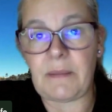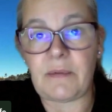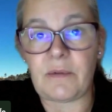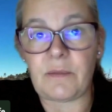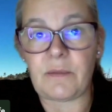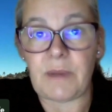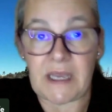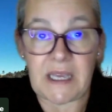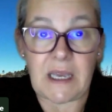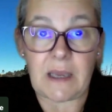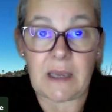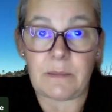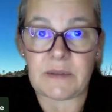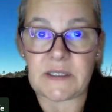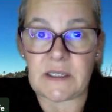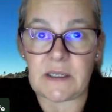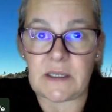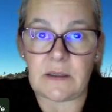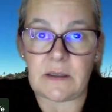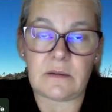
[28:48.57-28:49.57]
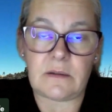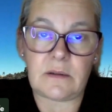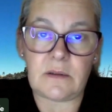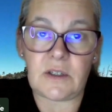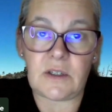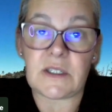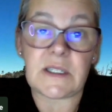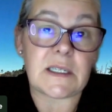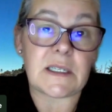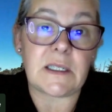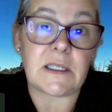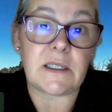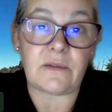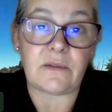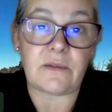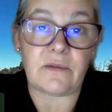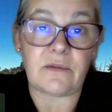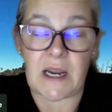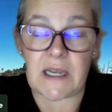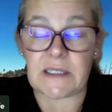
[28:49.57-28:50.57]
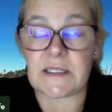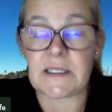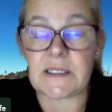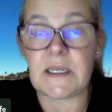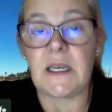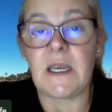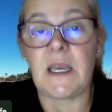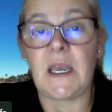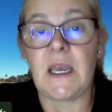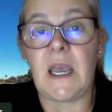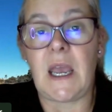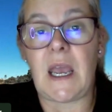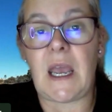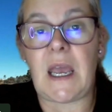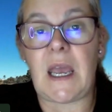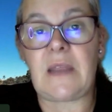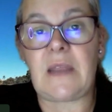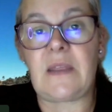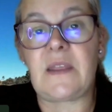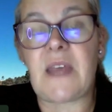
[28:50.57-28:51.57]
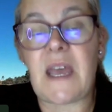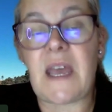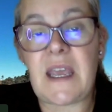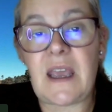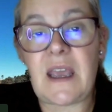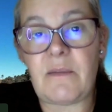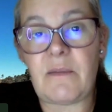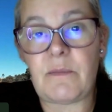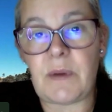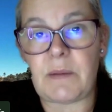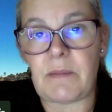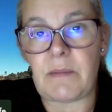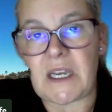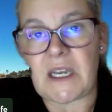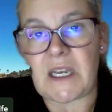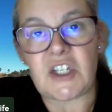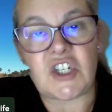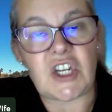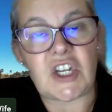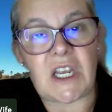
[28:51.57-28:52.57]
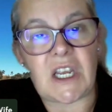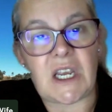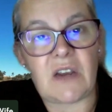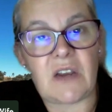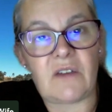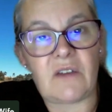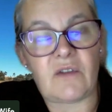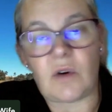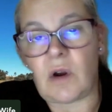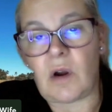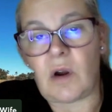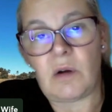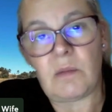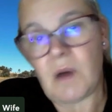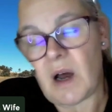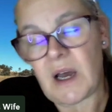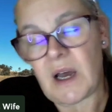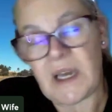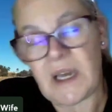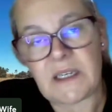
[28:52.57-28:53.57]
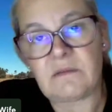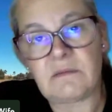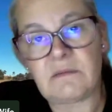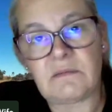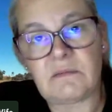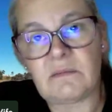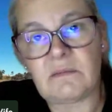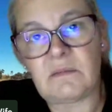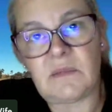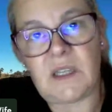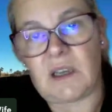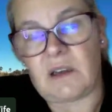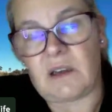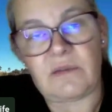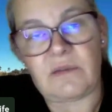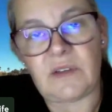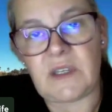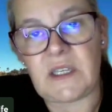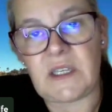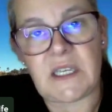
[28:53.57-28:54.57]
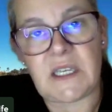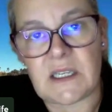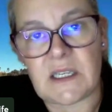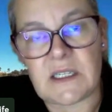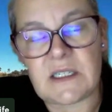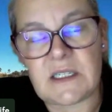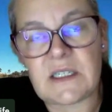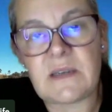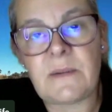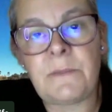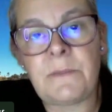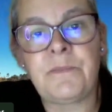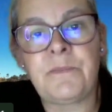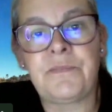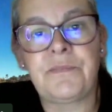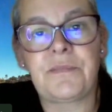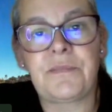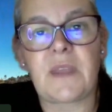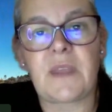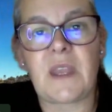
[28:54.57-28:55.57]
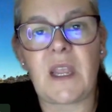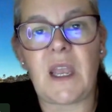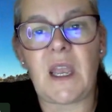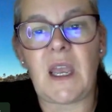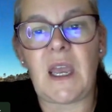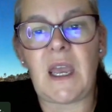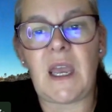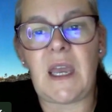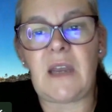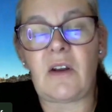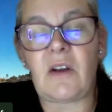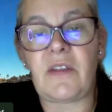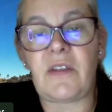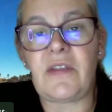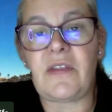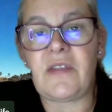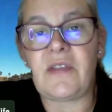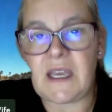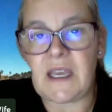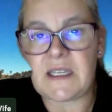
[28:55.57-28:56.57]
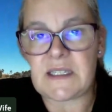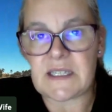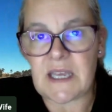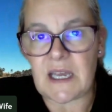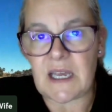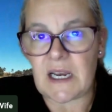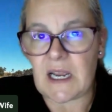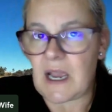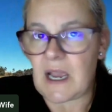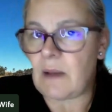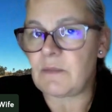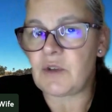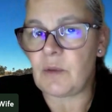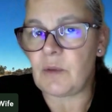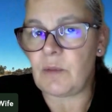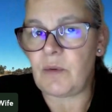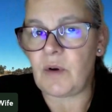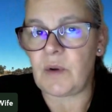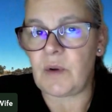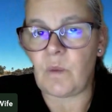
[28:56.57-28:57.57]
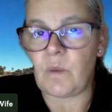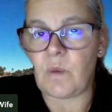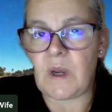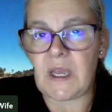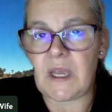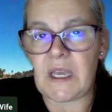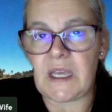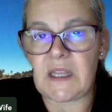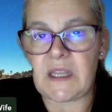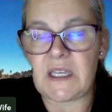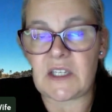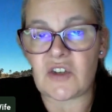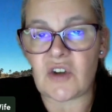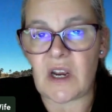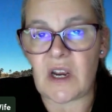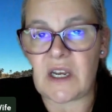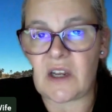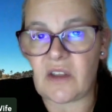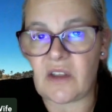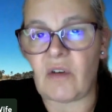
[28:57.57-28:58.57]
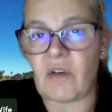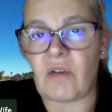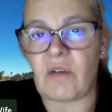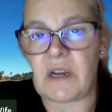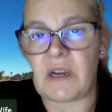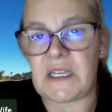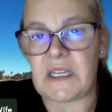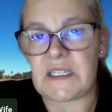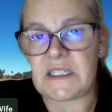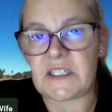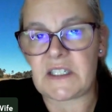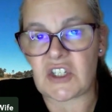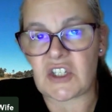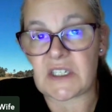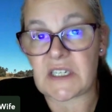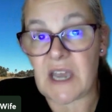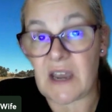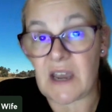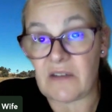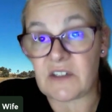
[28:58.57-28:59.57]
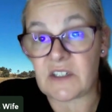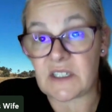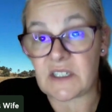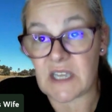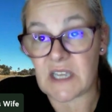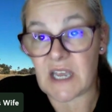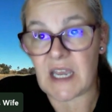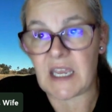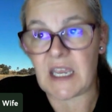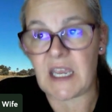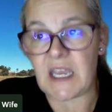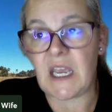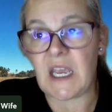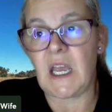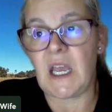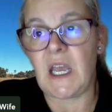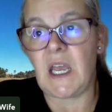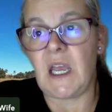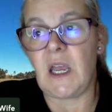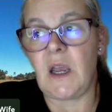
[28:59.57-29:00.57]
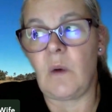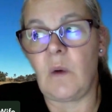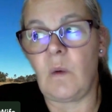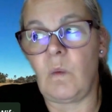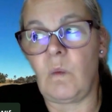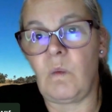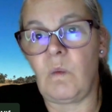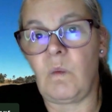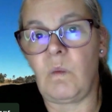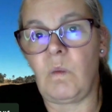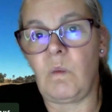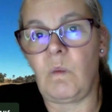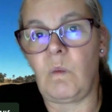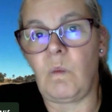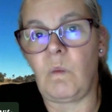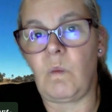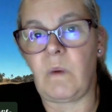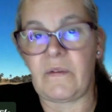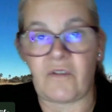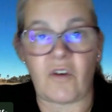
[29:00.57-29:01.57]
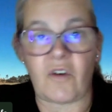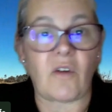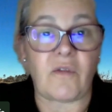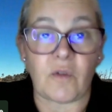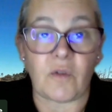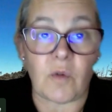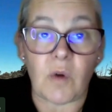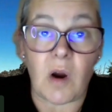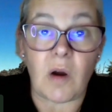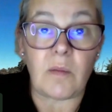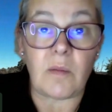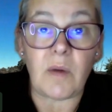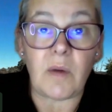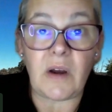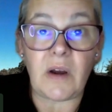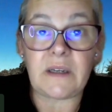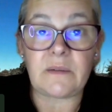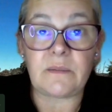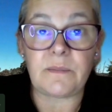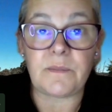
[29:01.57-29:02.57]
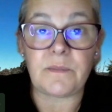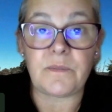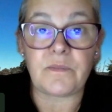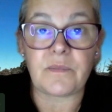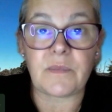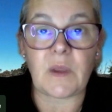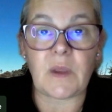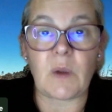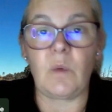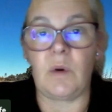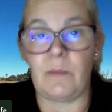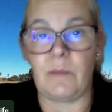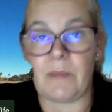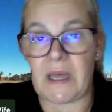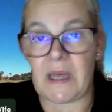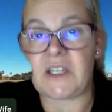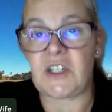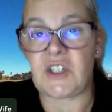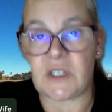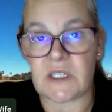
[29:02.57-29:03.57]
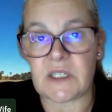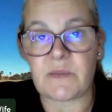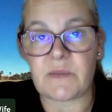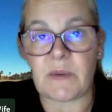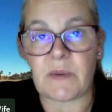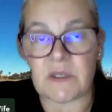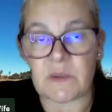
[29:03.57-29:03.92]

beekeepers in New Zealand and France, and they have been managing varroa mite, for years. And I think it's going to come to a point where the Australian authorities just have to say, we've got varroa mite, we'll manage it as best